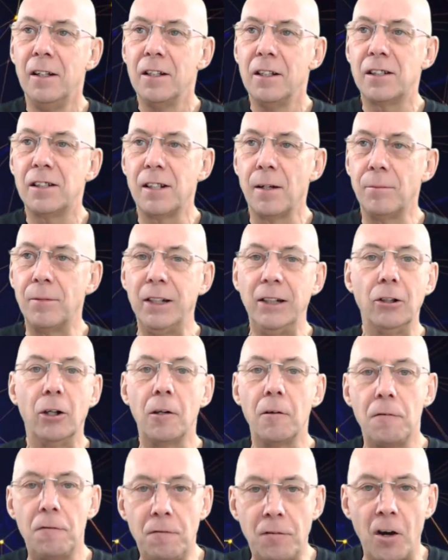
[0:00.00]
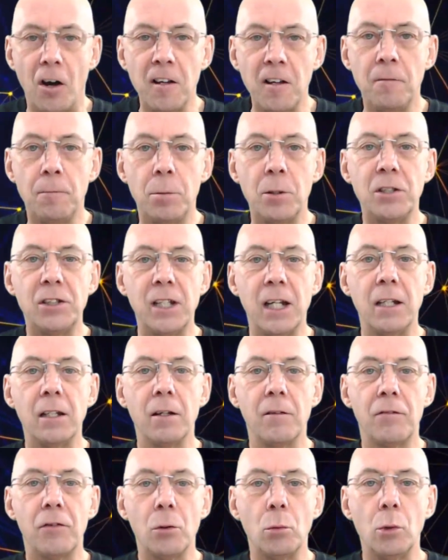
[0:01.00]
something like
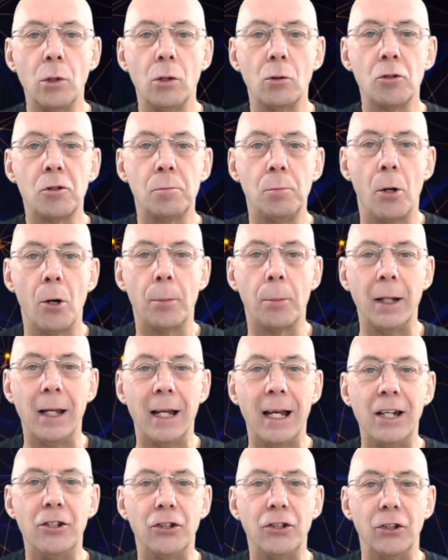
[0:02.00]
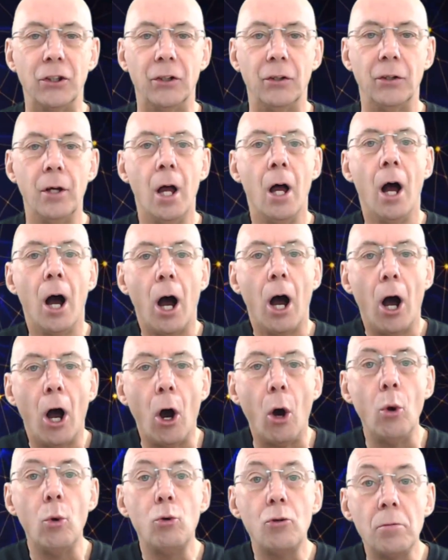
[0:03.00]
5% of the world's population
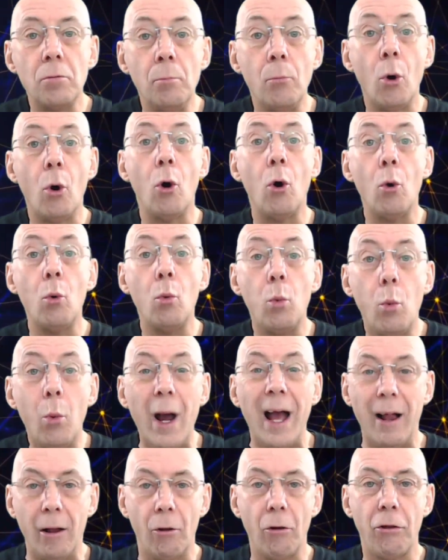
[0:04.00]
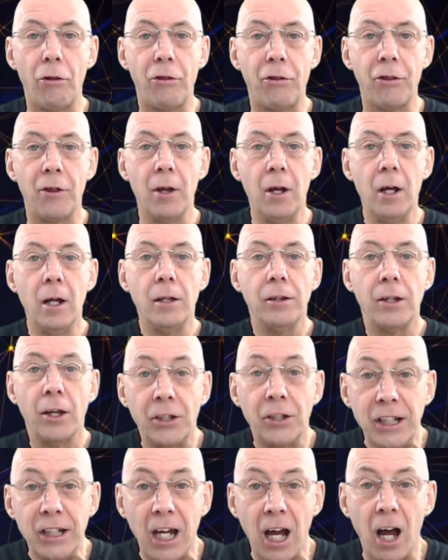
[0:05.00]
hold more wealth
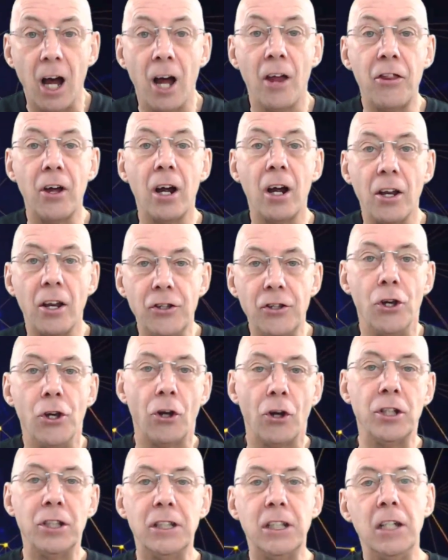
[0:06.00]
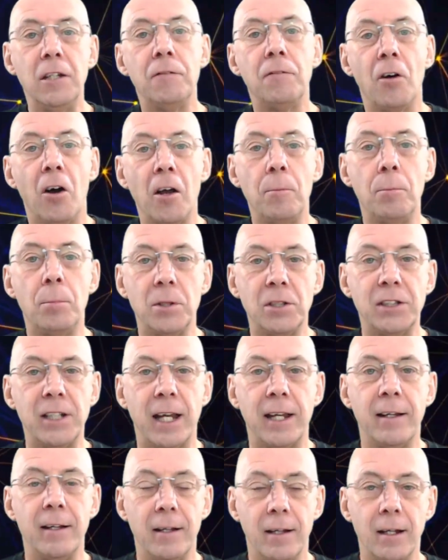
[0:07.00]
than the other
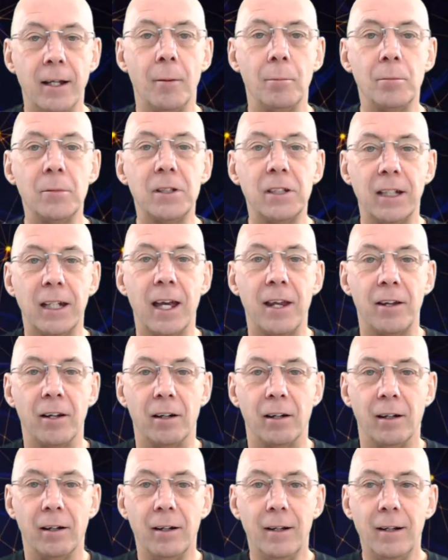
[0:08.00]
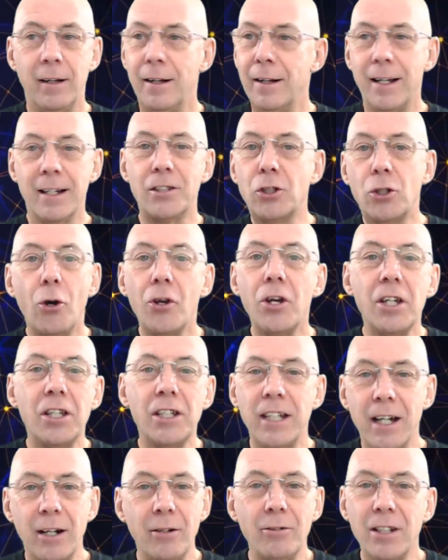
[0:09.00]
95% lumped together. That's got to
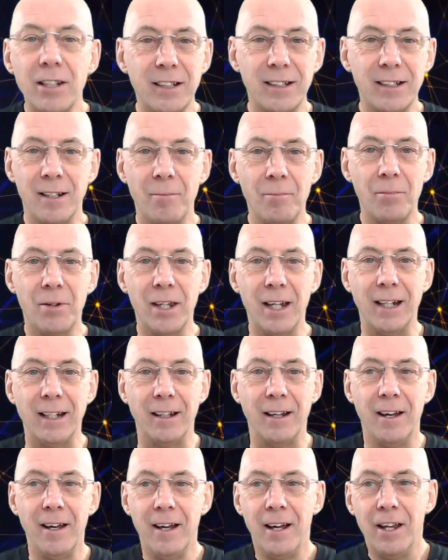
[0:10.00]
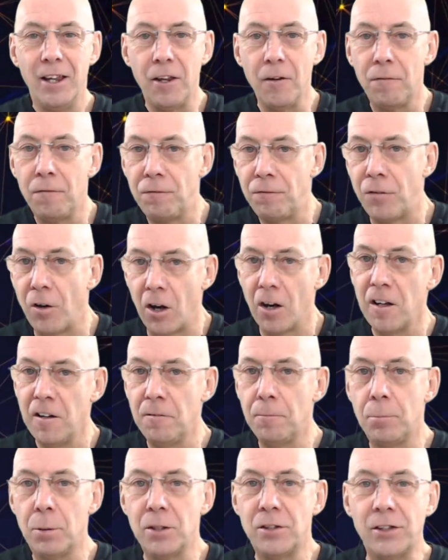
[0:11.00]
tell you something. The
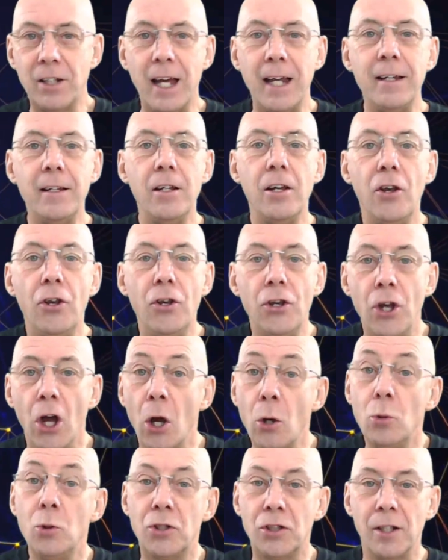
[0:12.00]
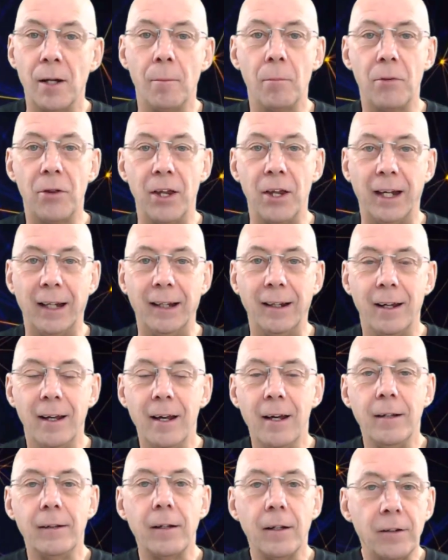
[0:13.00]
5% know something
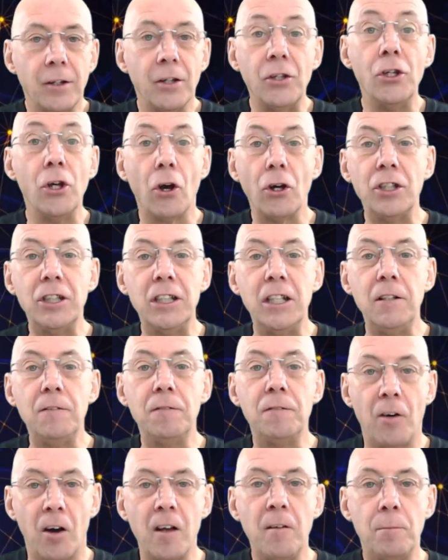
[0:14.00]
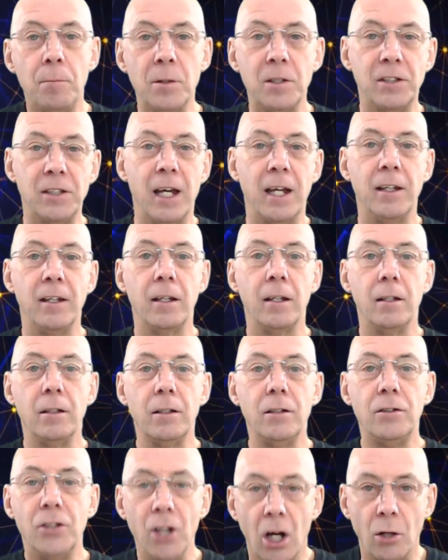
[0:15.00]
that the 95%
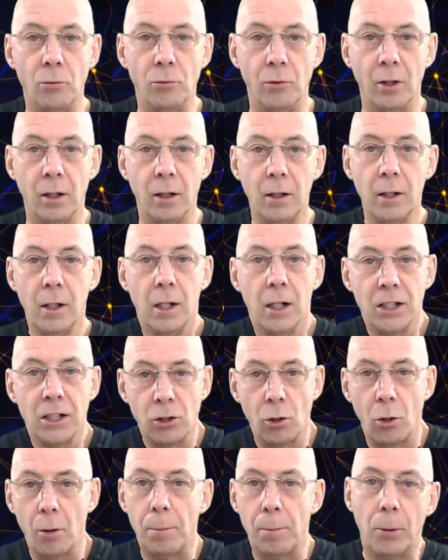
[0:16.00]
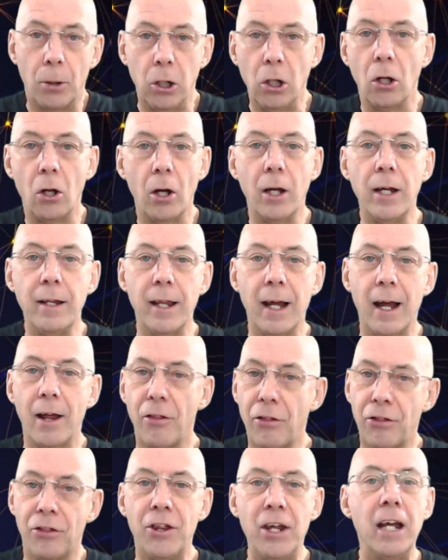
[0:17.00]
don't. So apply
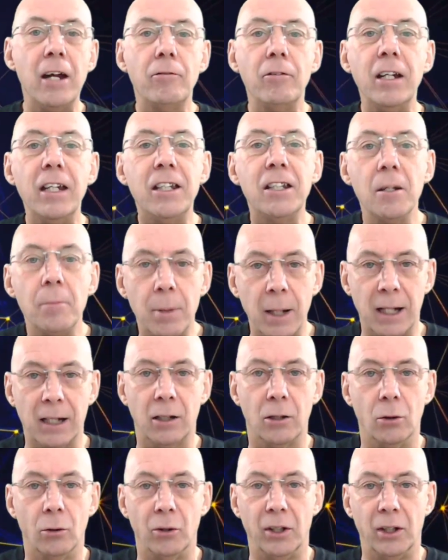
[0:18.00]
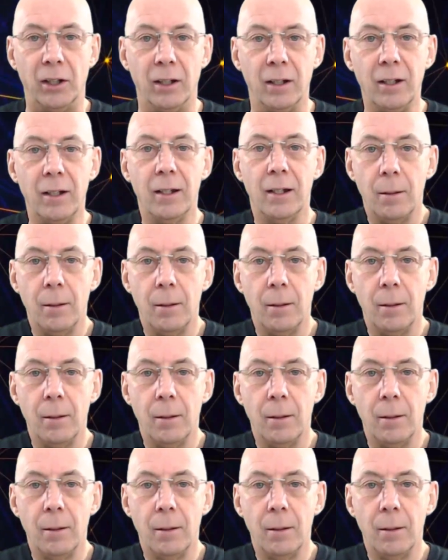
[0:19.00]
that theory to Bitcoin.